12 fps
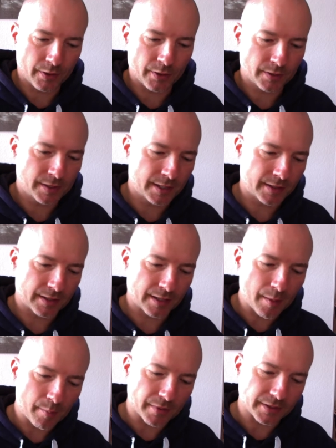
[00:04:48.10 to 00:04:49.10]
seeing the
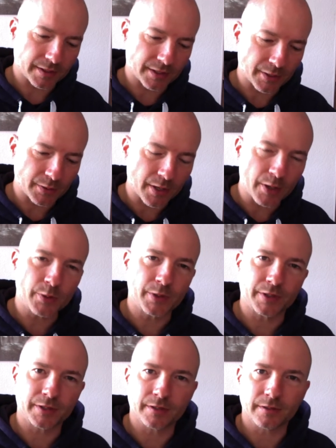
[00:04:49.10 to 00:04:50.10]
numbers, and you
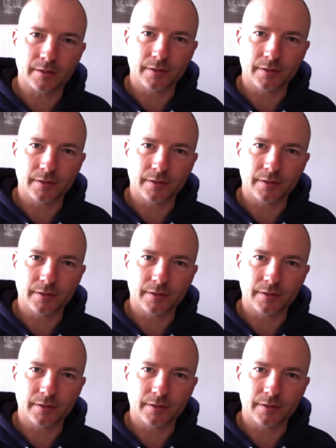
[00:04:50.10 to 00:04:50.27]
can